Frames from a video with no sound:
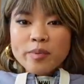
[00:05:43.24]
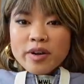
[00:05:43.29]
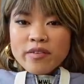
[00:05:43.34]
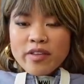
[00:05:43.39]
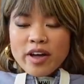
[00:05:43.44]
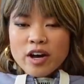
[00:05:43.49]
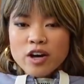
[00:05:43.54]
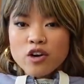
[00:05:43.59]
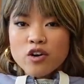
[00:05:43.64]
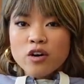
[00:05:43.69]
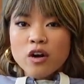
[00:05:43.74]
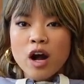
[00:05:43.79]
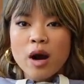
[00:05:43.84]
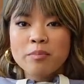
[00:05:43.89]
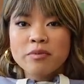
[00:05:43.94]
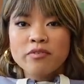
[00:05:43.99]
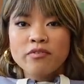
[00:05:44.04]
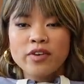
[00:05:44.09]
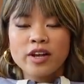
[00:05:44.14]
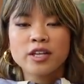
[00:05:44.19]
bit of that
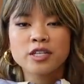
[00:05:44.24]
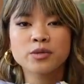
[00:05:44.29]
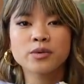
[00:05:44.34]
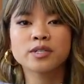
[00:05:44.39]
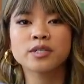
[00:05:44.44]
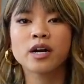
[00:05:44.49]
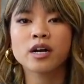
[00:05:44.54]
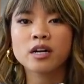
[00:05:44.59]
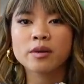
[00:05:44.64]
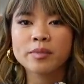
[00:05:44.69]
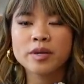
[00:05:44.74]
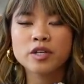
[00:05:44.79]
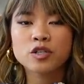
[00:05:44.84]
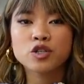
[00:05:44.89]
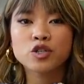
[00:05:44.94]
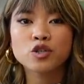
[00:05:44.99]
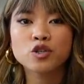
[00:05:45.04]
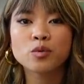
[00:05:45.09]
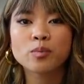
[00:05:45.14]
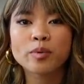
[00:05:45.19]
cropped fit. So it's not gonna be a
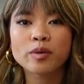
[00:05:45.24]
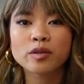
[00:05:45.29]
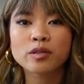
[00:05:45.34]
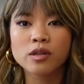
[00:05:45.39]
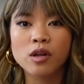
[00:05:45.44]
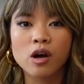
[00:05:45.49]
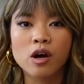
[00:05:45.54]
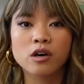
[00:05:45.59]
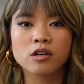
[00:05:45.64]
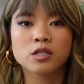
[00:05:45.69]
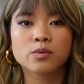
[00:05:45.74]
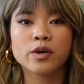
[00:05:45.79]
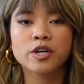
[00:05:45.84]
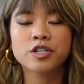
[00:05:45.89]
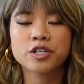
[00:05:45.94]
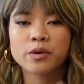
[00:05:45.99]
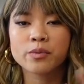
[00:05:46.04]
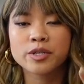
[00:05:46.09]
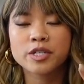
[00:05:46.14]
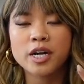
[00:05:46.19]
super long
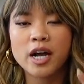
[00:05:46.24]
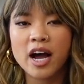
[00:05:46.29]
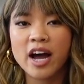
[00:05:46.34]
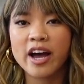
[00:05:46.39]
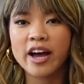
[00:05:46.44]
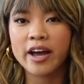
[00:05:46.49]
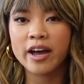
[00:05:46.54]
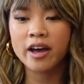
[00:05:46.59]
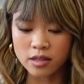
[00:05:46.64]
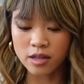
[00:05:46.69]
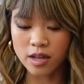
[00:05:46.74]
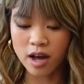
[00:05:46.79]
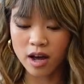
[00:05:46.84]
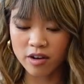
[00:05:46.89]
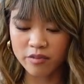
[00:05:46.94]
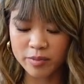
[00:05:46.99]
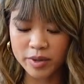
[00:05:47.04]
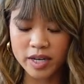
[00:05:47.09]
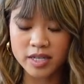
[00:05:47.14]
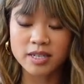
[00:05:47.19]
sweatshirt, which I
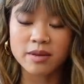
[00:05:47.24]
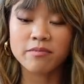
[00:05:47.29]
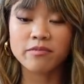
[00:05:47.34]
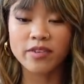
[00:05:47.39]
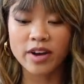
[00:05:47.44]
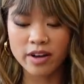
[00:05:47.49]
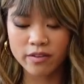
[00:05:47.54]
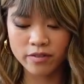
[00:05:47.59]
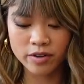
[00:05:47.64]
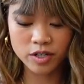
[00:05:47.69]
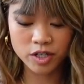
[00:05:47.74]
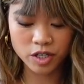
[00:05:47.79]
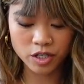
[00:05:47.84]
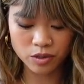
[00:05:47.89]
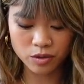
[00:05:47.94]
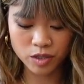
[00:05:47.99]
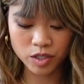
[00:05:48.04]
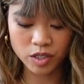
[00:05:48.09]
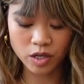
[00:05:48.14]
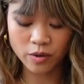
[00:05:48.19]
love because I'm five foot
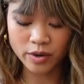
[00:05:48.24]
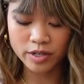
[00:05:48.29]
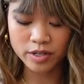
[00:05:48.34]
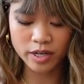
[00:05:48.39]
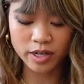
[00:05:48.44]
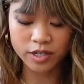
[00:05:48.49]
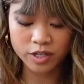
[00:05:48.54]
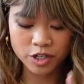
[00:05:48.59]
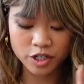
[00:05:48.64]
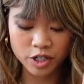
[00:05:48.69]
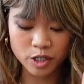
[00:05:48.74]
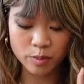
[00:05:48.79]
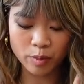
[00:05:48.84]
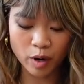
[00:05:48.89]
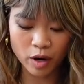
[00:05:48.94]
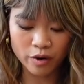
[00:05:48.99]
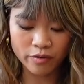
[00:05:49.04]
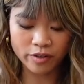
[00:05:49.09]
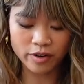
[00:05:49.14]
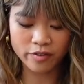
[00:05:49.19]
two. So it, it's just
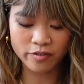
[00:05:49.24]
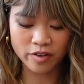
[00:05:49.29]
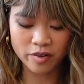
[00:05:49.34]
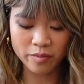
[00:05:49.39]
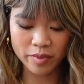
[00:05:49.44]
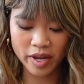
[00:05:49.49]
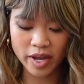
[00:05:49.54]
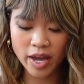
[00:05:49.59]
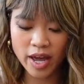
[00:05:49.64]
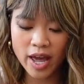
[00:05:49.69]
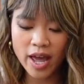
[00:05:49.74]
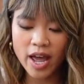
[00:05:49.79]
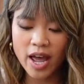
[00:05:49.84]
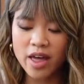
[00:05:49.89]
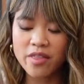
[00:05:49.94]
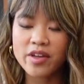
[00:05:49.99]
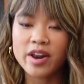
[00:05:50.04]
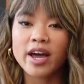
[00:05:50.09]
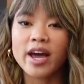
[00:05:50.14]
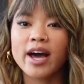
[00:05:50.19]
perfect for me.
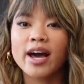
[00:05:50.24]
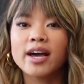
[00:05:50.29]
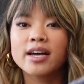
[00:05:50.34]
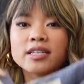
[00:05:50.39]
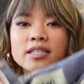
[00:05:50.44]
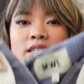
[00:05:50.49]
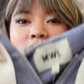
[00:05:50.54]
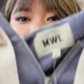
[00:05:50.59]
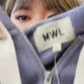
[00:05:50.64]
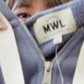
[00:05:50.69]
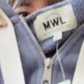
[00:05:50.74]
And then it has these